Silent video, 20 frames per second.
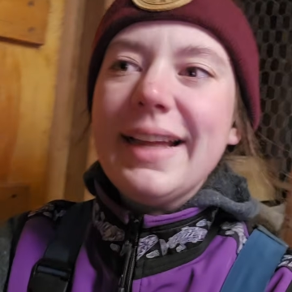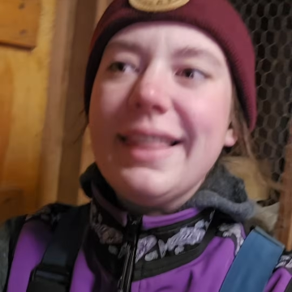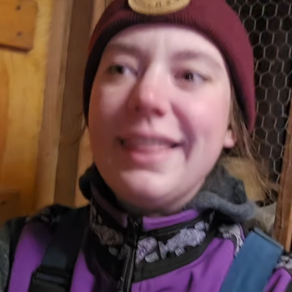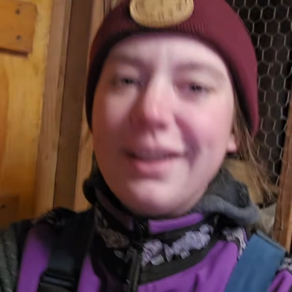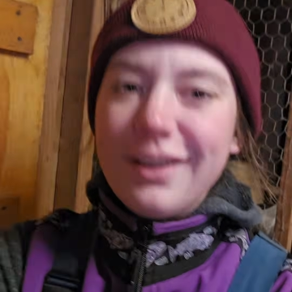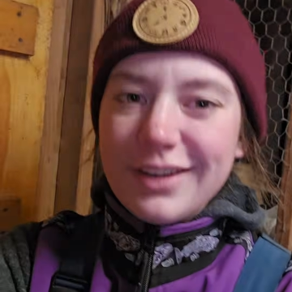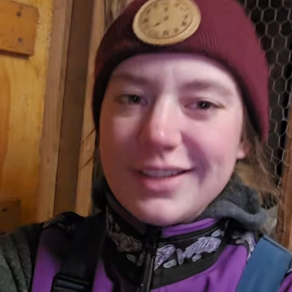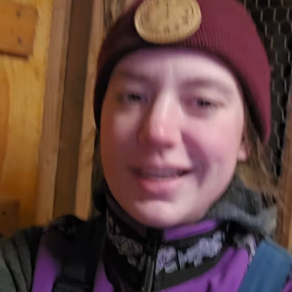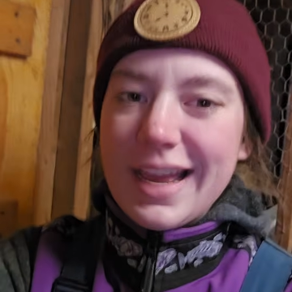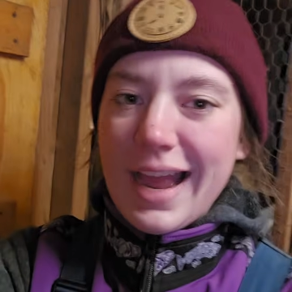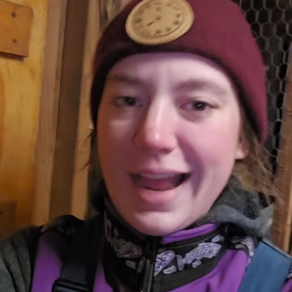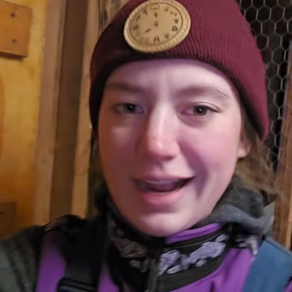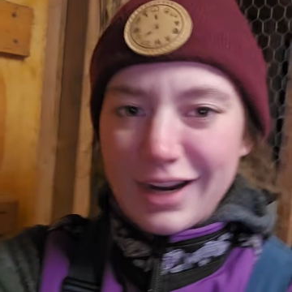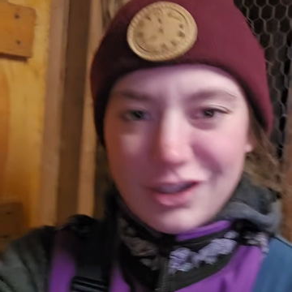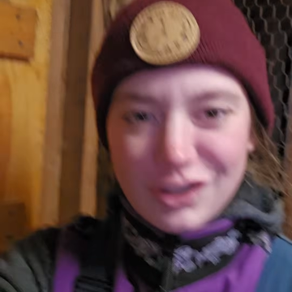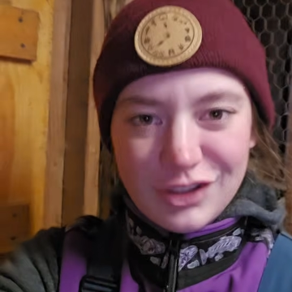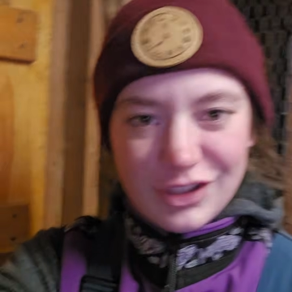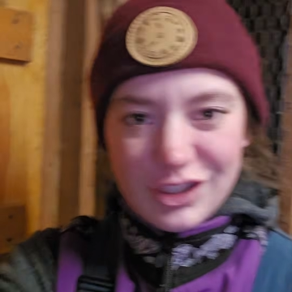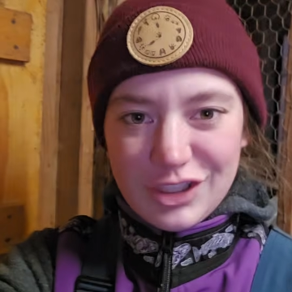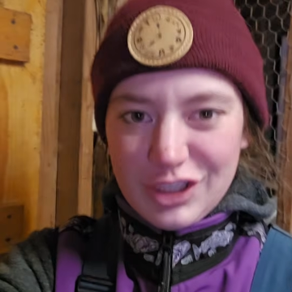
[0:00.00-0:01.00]
There's
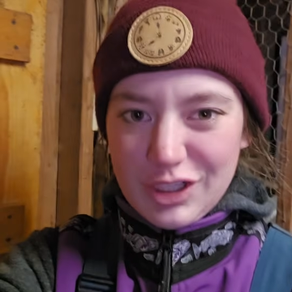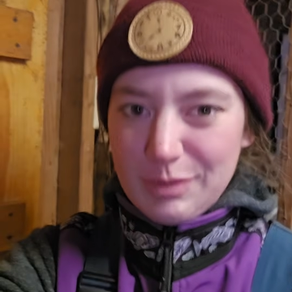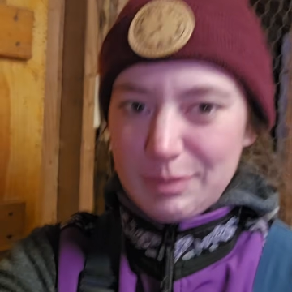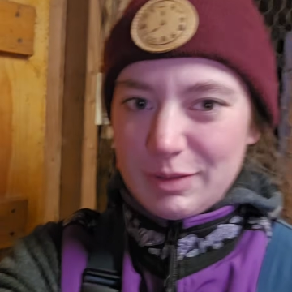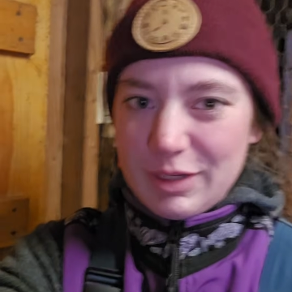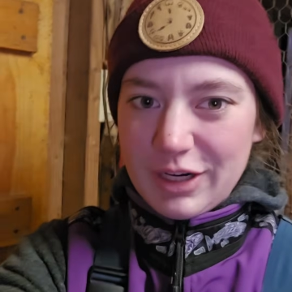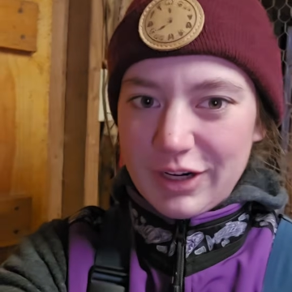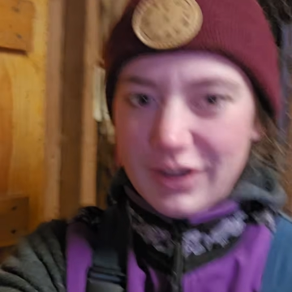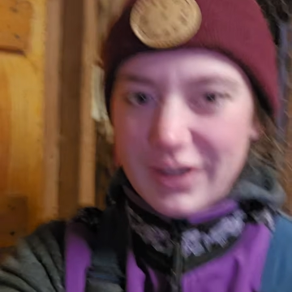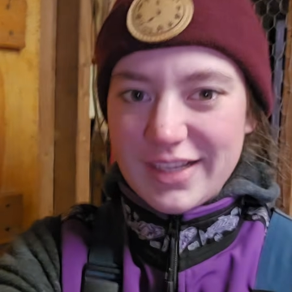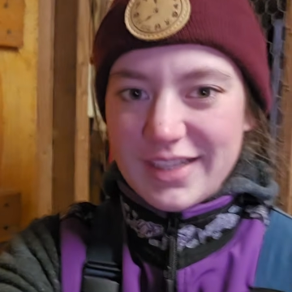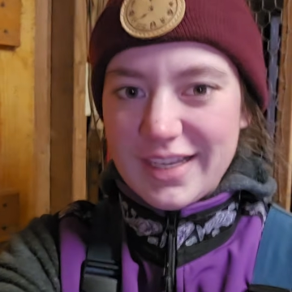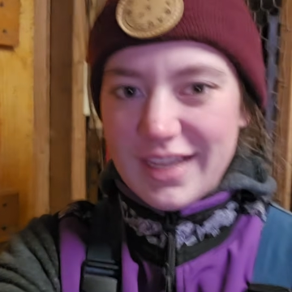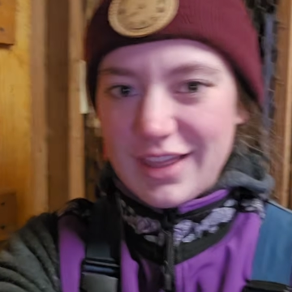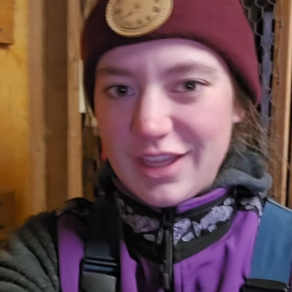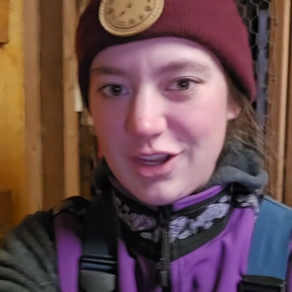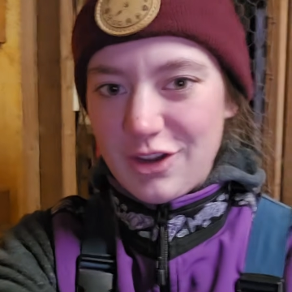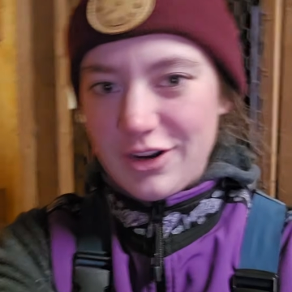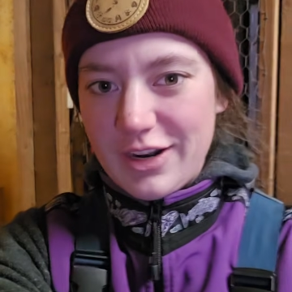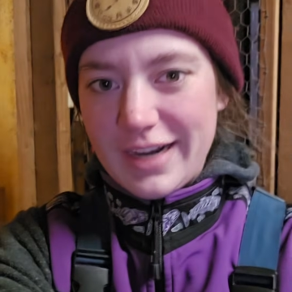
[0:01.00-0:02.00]
actually sheep dairies
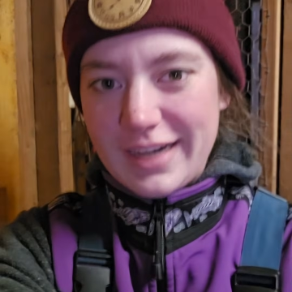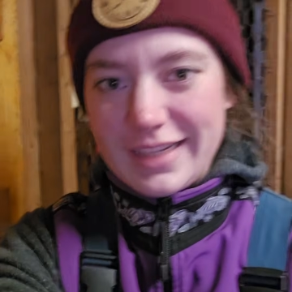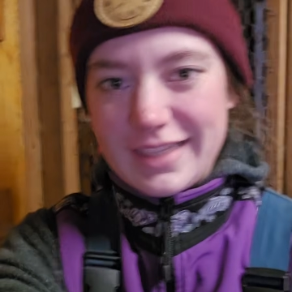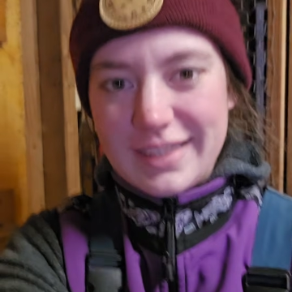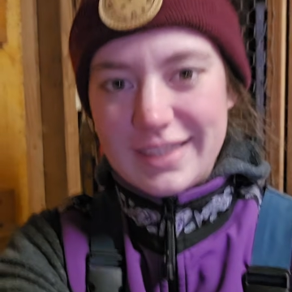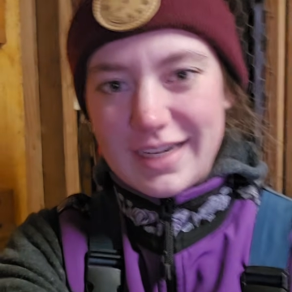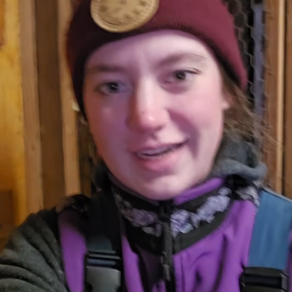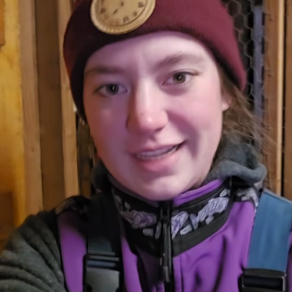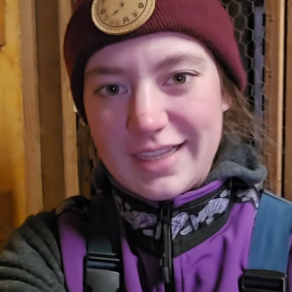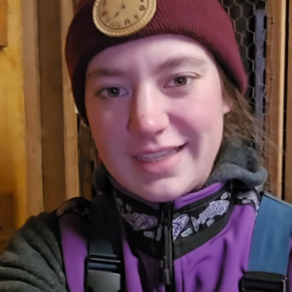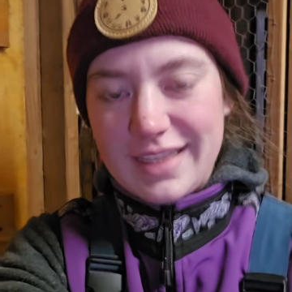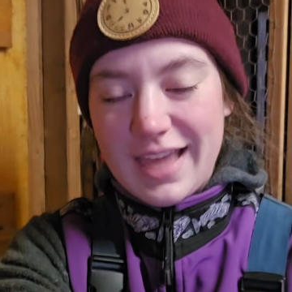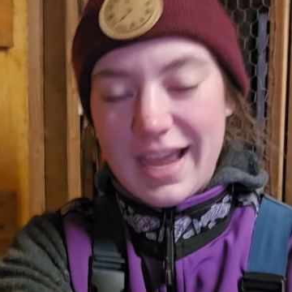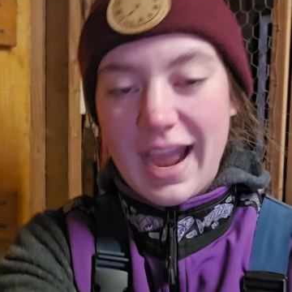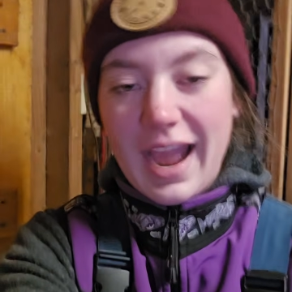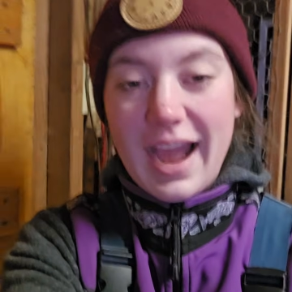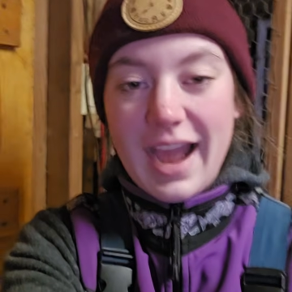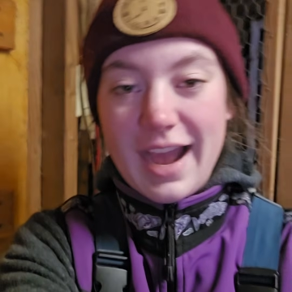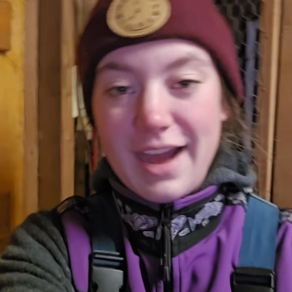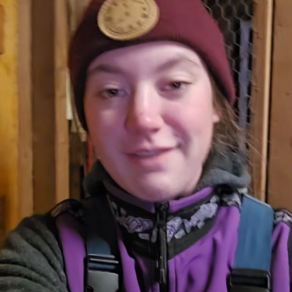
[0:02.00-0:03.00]
in the United States
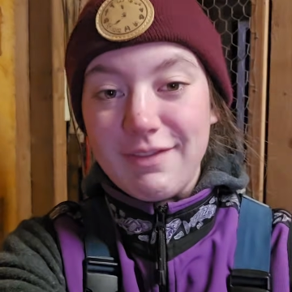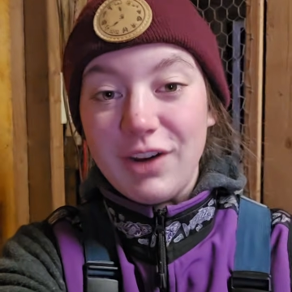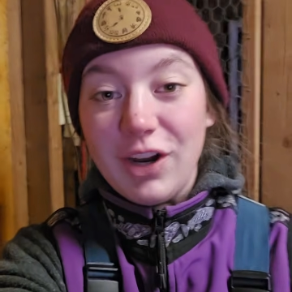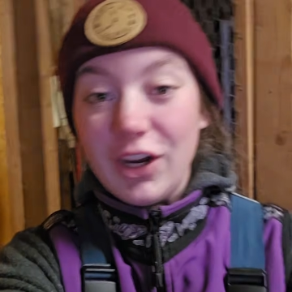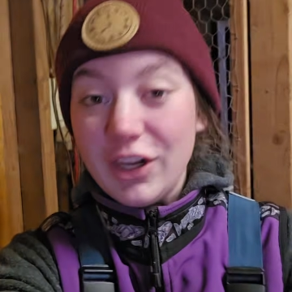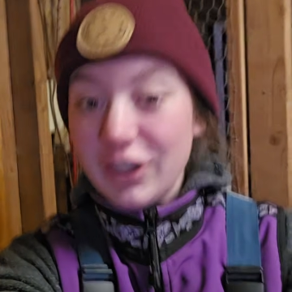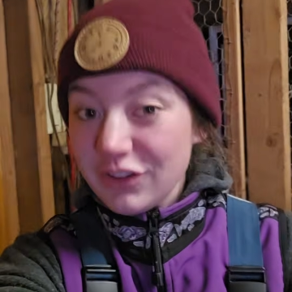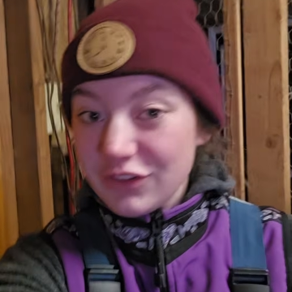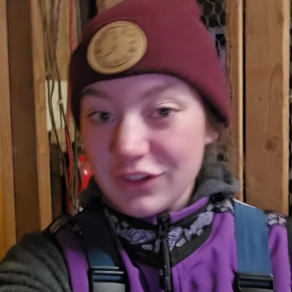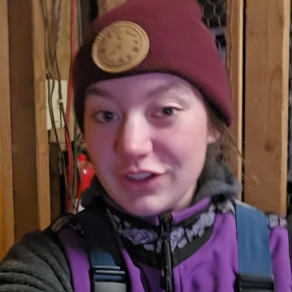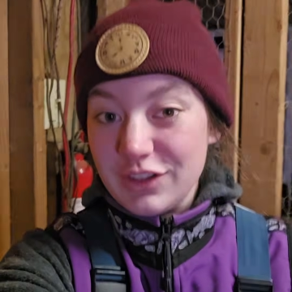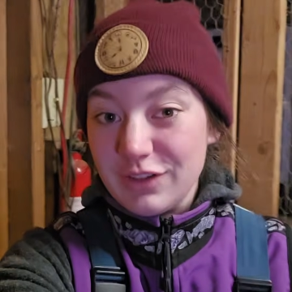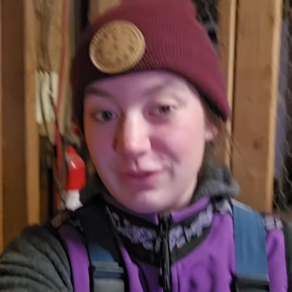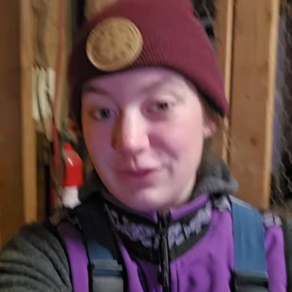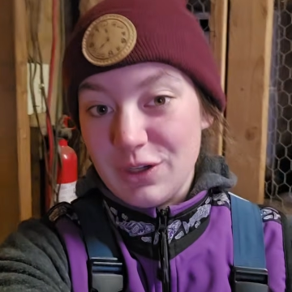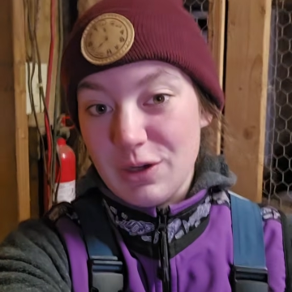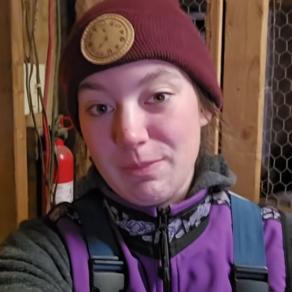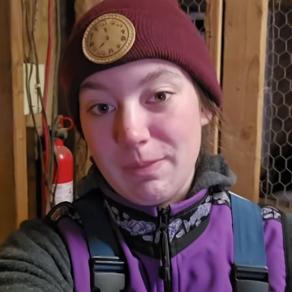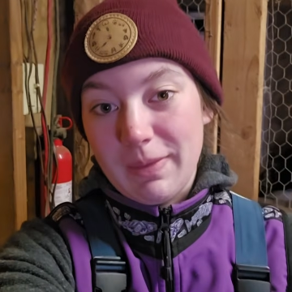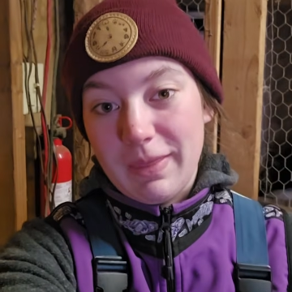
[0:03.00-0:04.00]
that have hundreds
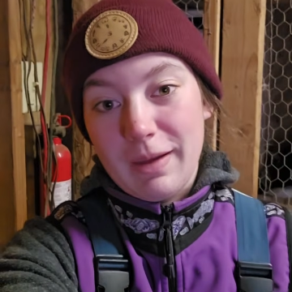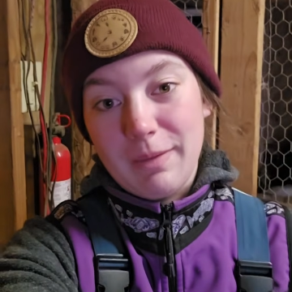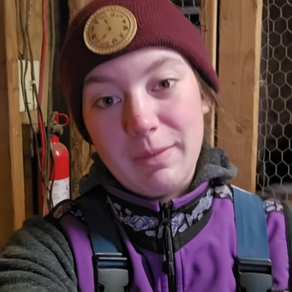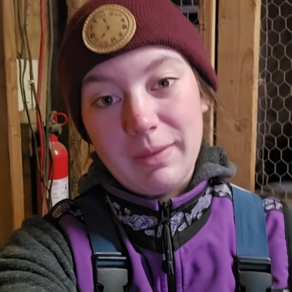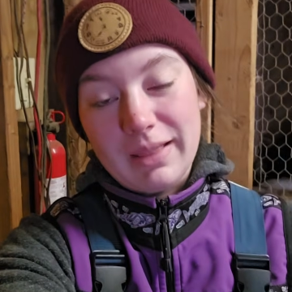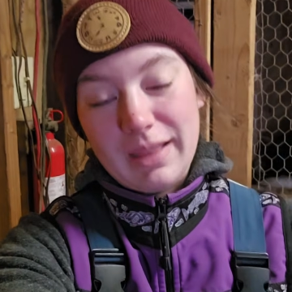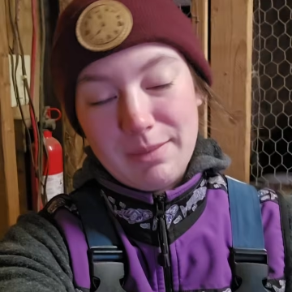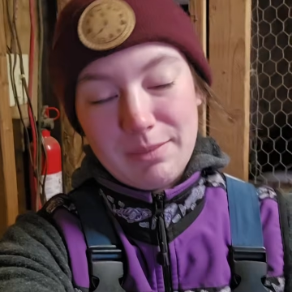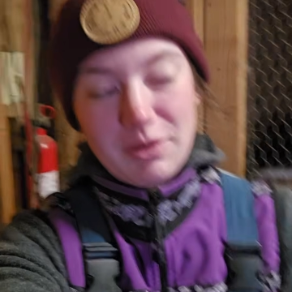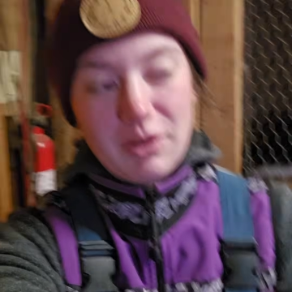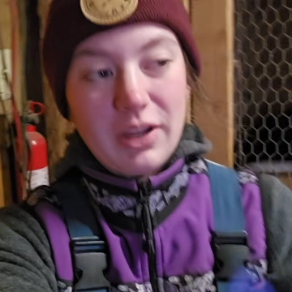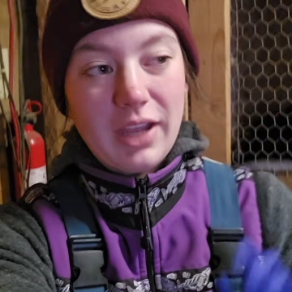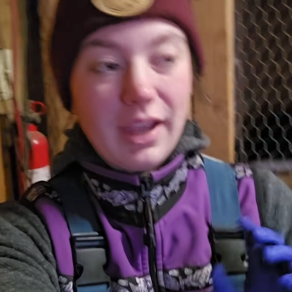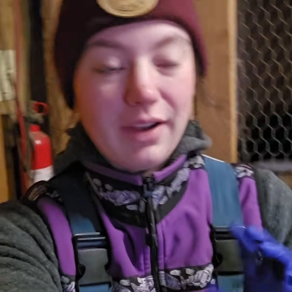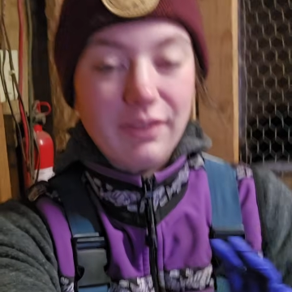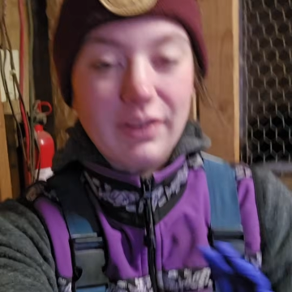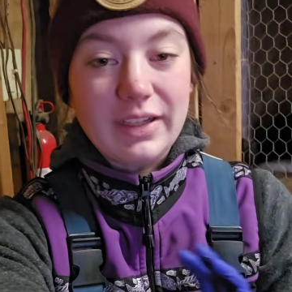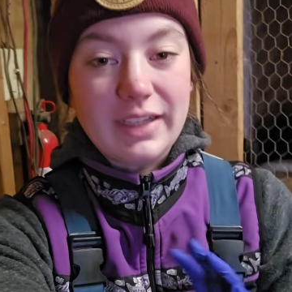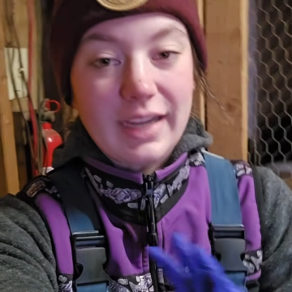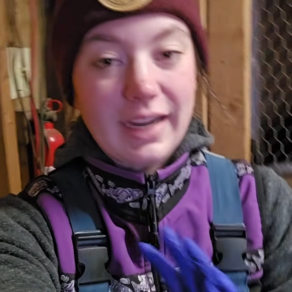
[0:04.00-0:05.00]
of sheep at them that they milk
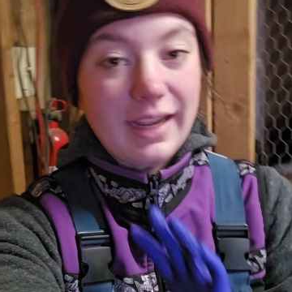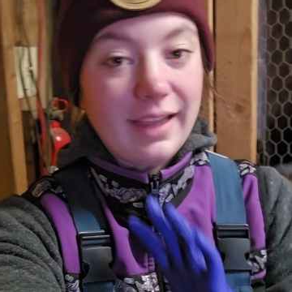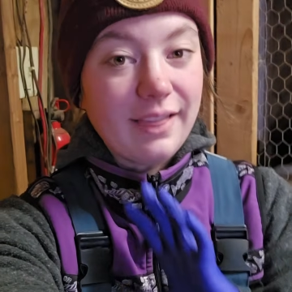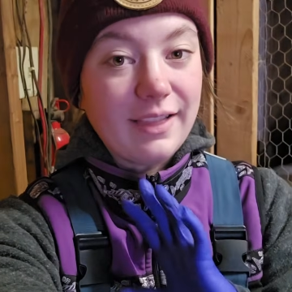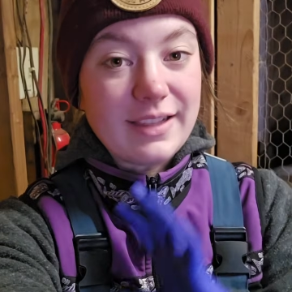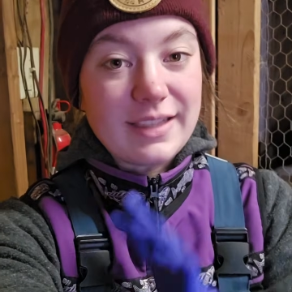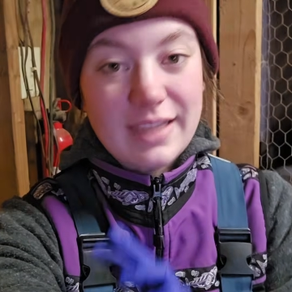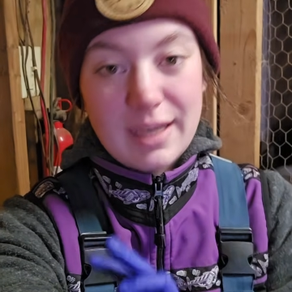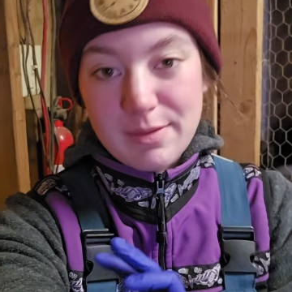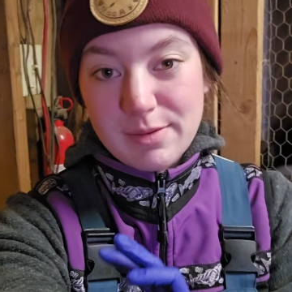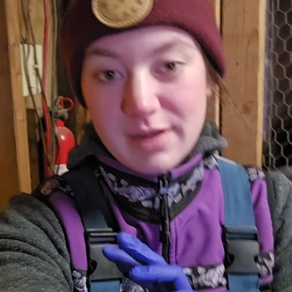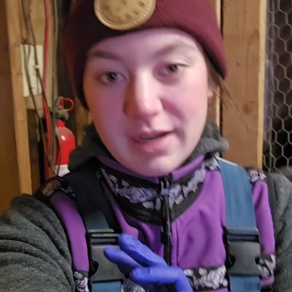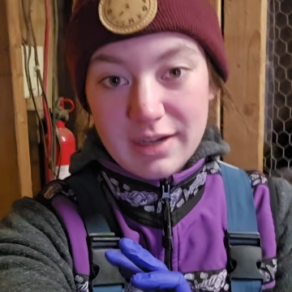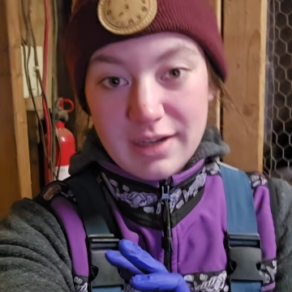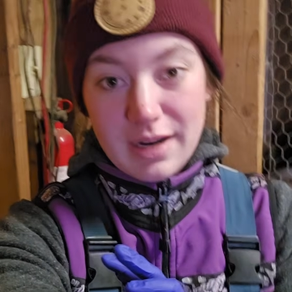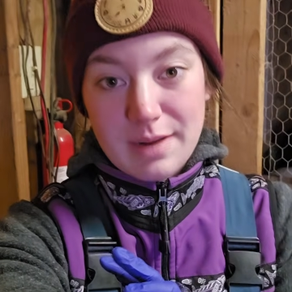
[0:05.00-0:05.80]
every day in the same